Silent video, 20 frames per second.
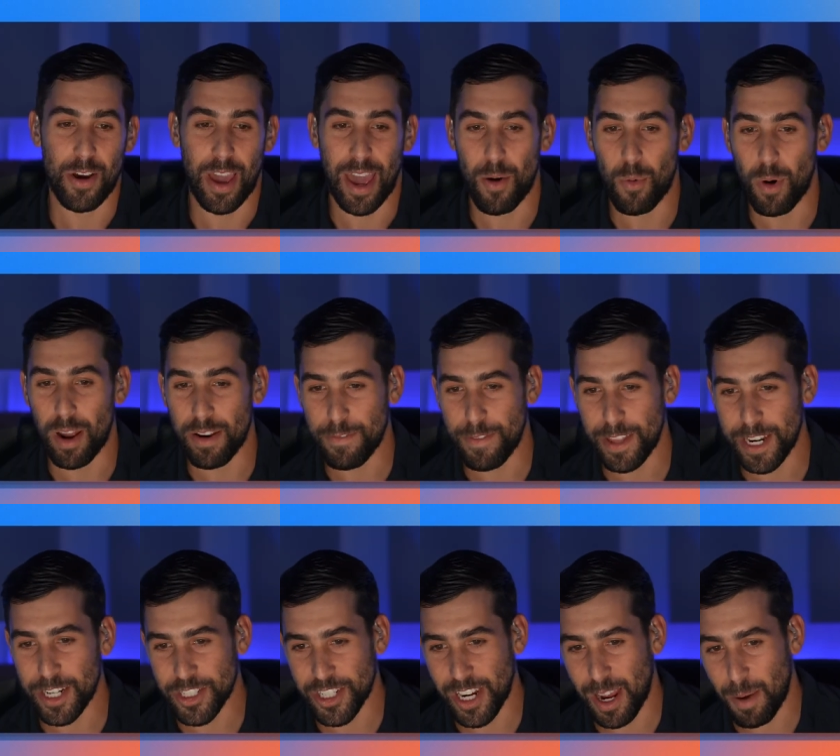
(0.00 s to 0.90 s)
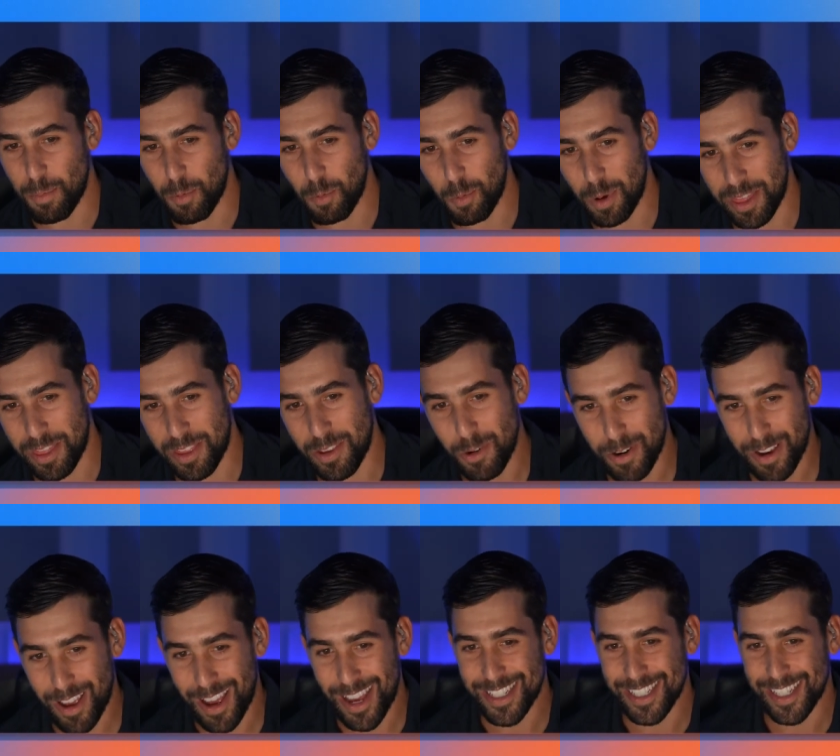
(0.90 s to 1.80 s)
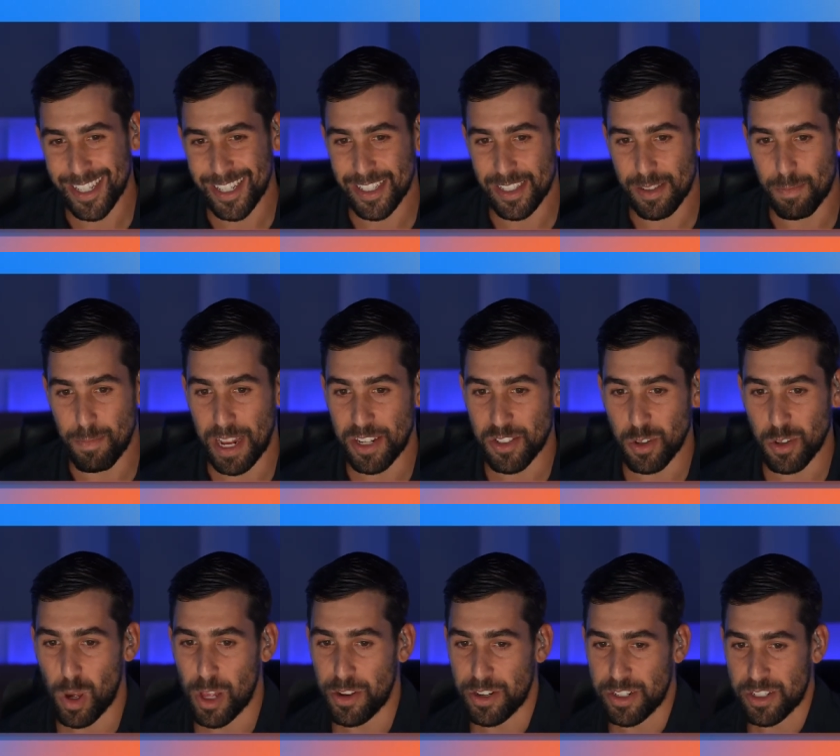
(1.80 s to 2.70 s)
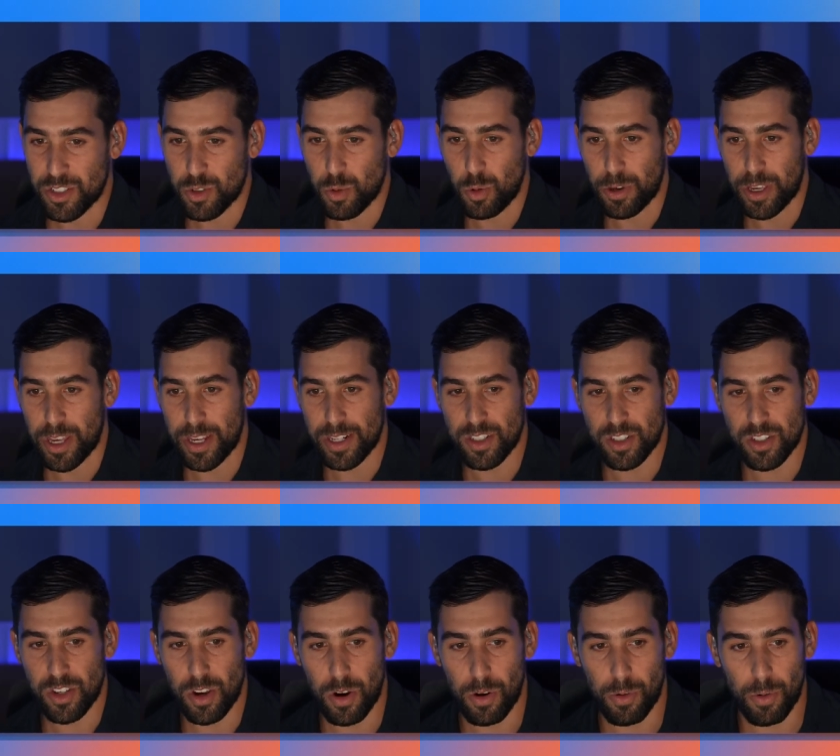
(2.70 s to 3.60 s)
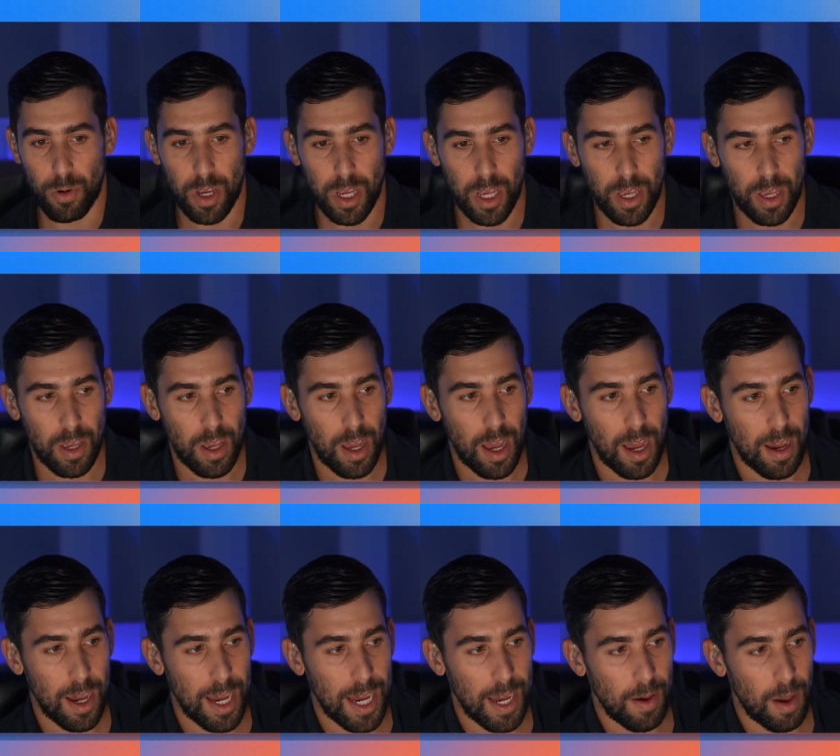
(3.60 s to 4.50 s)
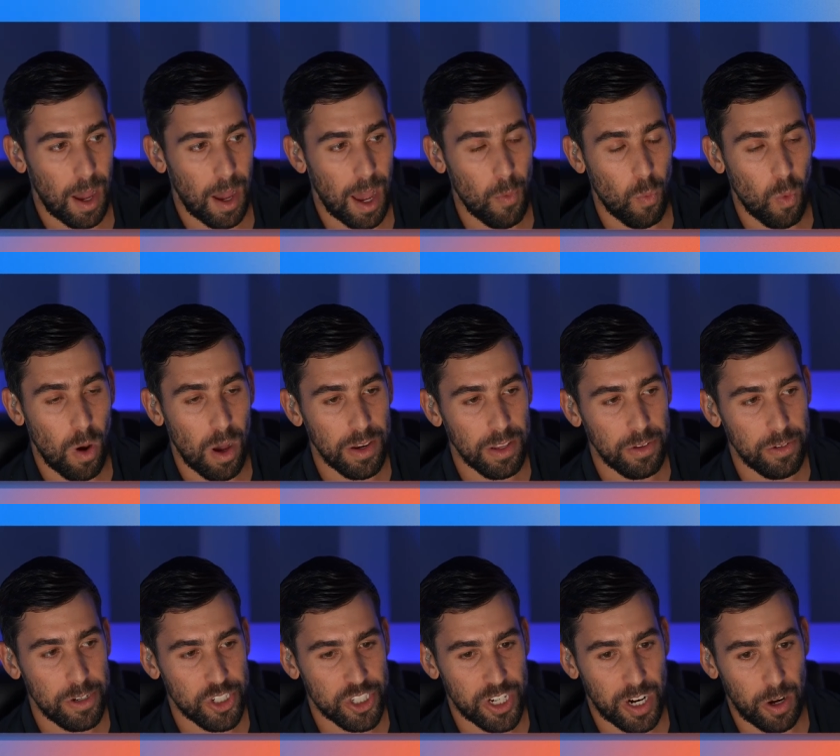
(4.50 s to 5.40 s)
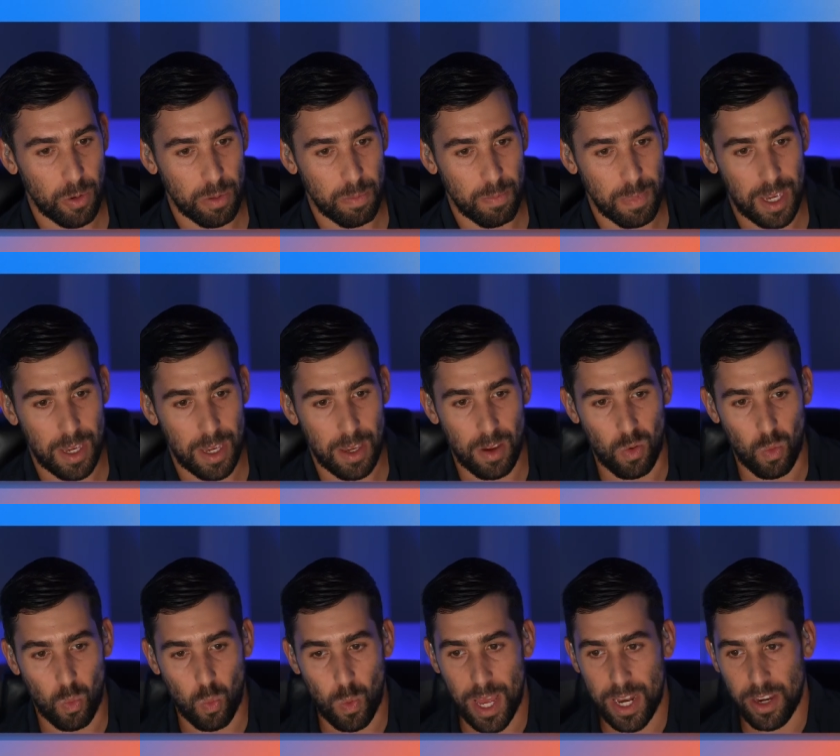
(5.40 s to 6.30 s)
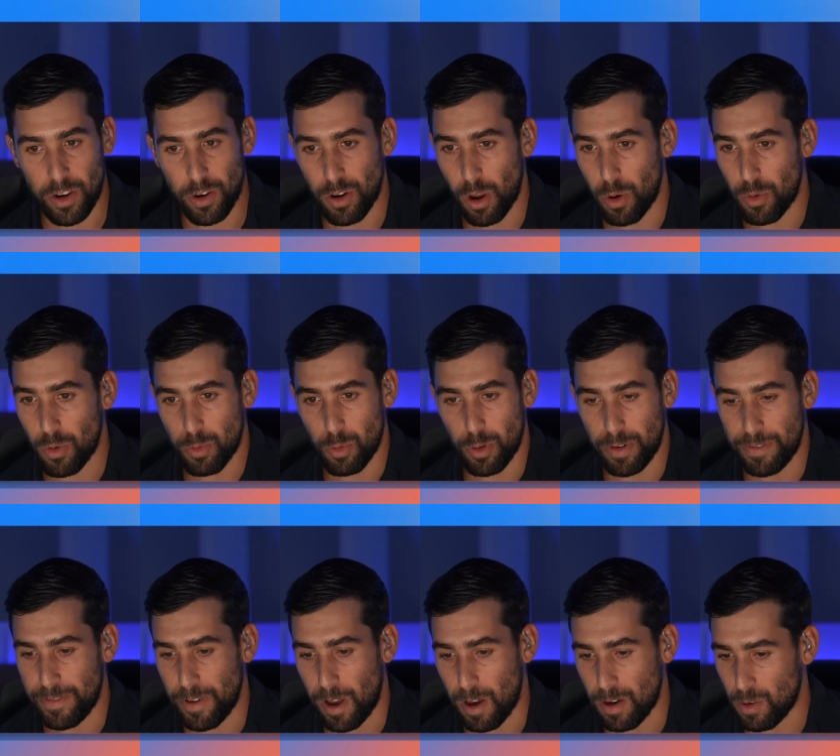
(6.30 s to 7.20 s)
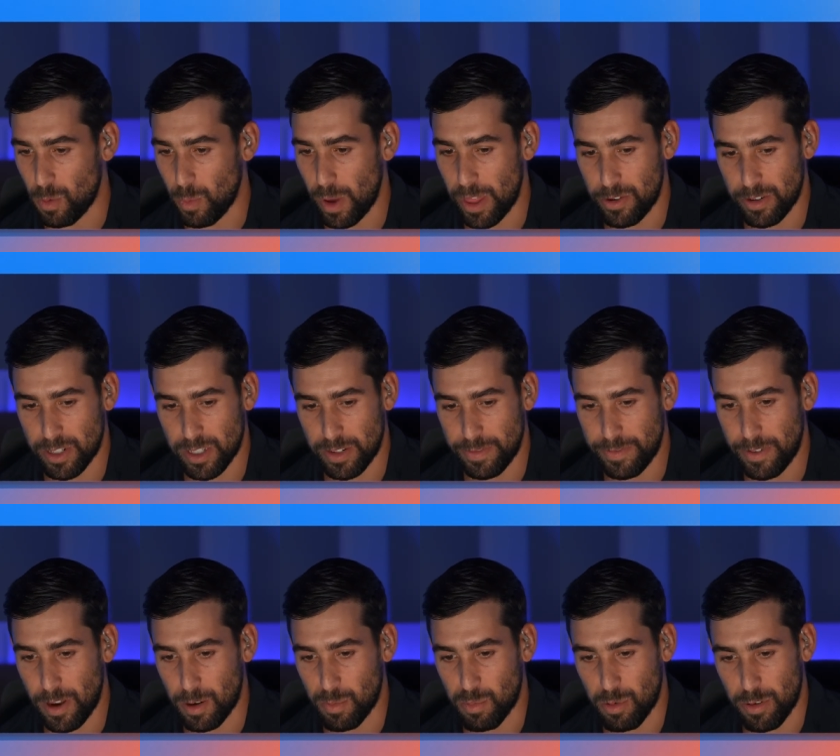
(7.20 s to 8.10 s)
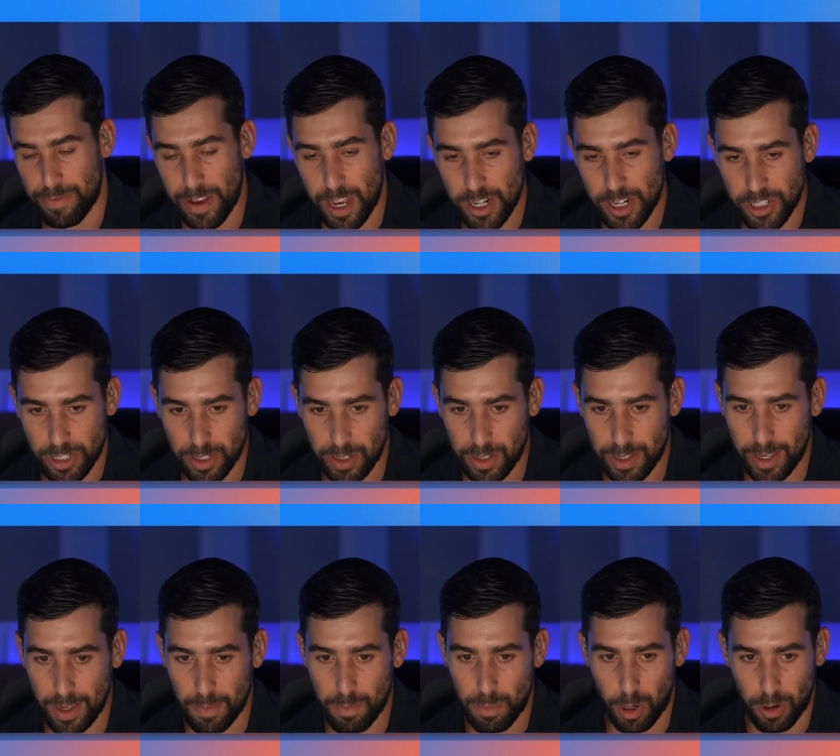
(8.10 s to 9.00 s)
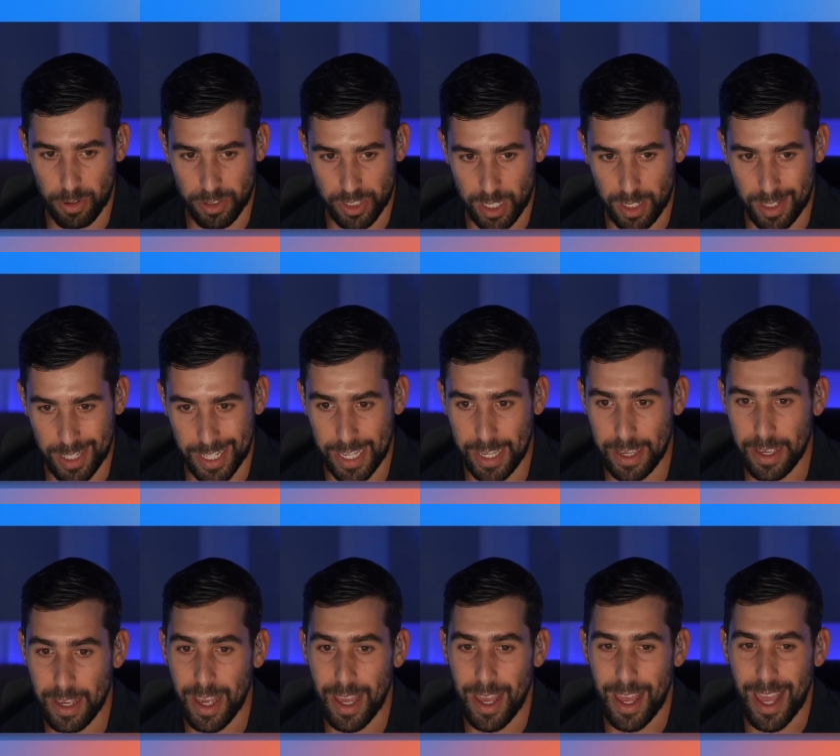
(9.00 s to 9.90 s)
Okay, I want to finish up with your guys' mental wellness toolkit. Mm-hmm. So, I want you to share with me when you're going through a funk, whether it's a funk professionally, personally,